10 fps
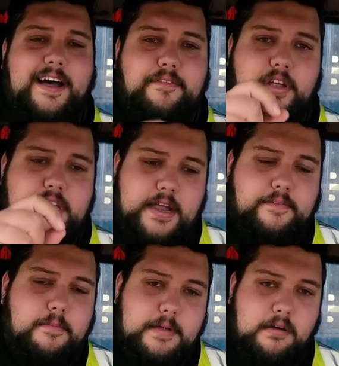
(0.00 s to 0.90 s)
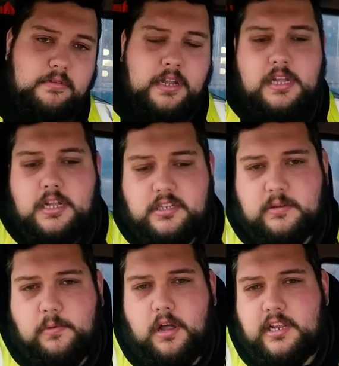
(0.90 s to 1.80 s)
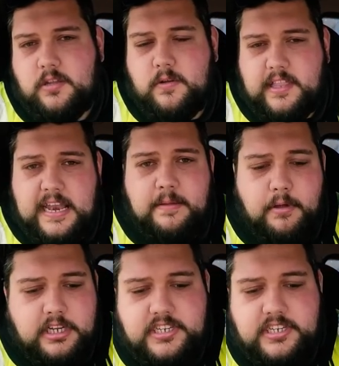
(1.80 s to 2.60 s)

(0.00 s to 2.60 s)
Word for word: have another mount. So what I do at the end of my